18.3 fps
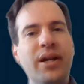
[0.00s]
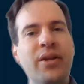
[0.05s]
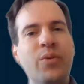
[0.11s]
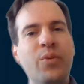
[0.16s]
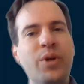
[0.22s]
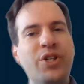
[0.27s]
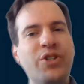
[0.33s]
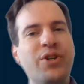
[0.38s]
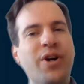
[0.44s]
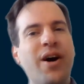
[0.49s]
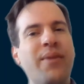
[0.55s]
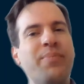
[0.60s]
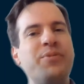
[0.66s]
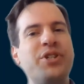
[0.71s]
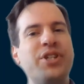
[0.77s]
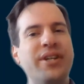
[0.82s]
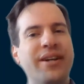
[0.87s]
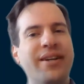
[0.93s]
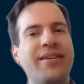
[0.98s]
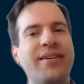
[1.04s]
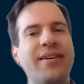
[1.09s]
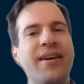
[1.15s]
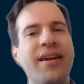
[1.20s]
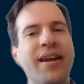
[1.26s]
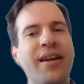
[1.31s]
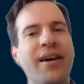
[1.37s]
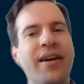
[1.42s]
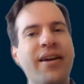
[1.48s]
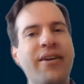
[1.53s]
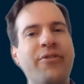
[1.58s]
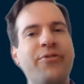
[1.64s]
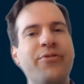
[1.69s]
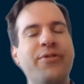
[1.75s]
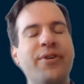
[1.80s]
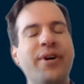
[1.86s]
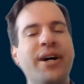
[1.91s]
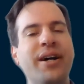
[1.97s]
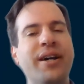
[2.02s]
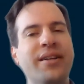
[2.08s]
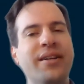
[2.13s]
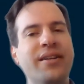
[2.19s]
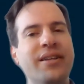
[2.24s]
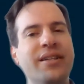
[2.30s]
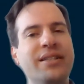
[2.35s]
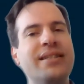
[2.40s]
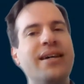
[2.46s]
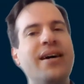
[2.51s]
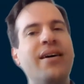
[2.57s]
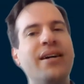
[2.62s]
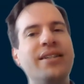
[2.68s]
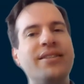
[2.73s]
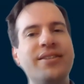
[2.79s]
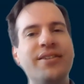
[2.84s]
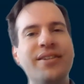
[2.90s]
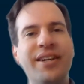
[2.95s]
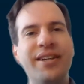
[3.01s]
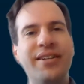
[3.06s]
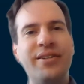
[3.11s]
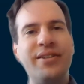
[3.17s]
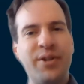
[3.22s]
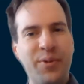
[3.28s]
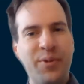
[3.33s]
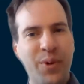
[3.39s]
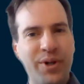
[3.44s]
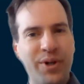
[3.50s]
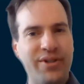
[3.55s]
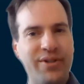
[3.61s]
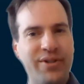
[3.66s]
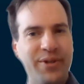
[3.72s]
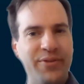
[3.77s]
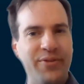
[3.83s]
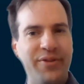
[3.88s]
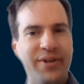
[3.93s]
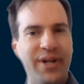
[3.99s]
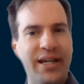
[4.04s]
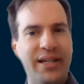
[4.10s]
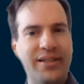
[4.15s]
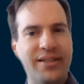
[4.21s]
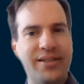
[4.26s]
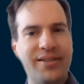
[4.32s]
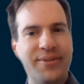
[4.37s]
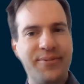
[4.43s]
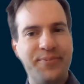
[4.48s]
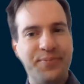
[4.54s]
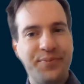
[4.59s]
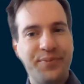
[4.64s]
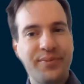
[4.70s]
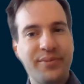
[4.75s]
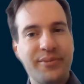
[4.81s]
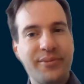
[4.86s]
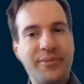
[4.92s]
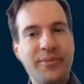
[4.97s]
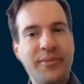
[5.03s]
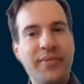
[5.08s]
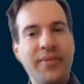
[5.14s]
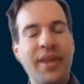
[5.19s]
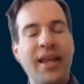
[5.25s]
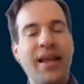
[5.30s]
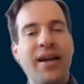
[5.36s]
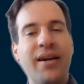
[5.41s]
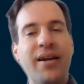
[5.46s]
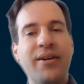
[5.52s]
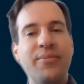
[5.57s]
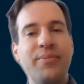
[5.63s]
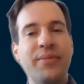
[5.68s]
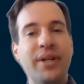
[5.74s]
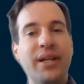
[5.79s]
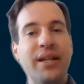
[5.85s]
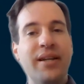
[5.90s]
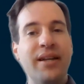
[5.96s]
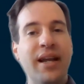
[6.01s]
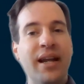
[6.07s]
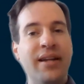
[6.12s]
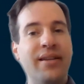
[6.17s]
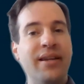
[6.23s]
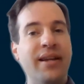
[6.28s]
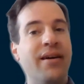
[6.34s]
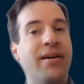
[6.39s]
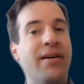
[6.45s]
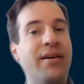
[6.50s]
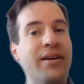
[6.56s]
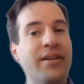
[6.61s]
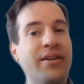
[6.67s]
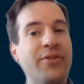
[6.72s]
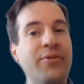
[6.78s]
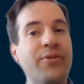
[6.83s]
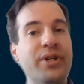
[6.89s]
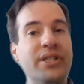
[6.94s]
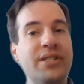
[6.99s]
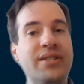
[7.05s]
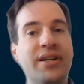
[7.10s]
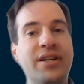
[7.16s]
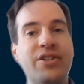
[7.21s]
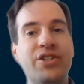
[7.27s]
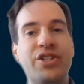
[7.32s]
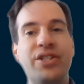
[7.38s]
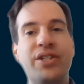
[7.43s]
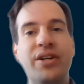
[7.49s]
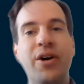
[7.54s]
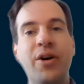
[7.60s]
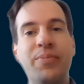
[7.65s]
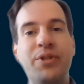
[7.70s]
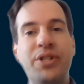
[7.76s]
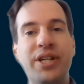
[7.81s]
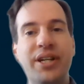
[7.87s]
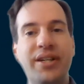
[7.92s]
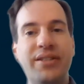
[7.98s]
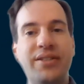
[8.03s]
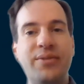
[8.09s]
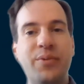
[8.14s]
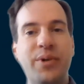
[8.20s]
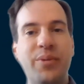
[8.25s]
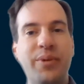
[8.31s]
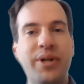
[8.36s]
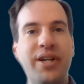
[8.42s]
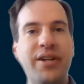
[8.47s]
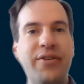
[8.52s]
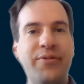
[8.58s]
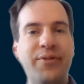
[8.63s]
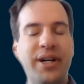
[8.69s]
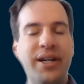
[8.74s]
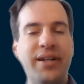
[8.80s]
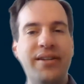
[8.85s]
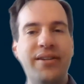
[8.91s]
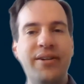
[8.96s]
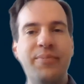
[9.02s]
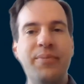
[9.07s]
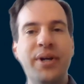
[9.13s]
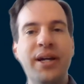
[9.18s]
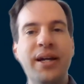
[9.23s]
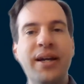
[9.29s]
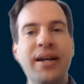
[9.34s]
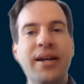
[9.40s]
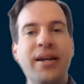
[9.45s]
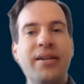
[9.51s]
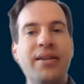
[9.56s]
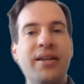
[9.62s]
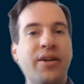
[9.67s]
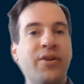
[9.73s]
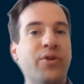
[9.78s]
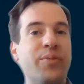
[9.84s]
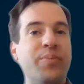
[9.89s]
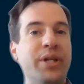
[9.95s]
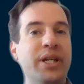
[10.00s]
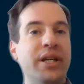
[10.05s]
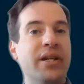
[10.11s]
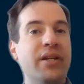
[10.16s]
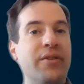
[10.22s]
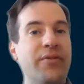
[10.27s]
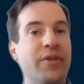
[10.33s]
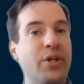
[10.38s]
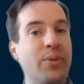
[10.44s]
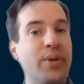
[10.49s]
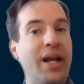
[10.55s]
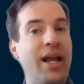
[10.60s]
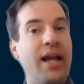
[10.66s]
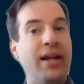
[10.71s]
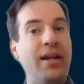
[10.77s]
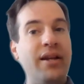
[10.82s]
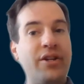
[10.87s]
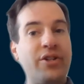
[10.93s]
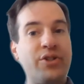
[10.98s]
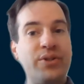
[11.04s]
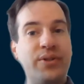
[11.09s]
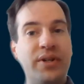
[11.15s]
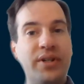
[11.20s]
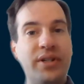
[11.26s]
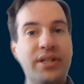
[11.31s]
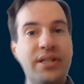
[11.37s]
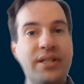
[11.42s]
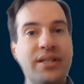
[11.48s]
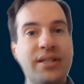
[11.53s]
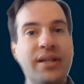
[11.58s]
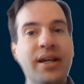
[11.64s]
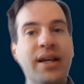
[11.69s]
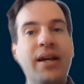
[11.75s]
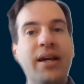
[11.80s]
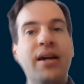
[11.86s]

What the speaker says: in which object can I find these isolated quantum effects? And there are different such objects where we can find them. There could be individual electrons.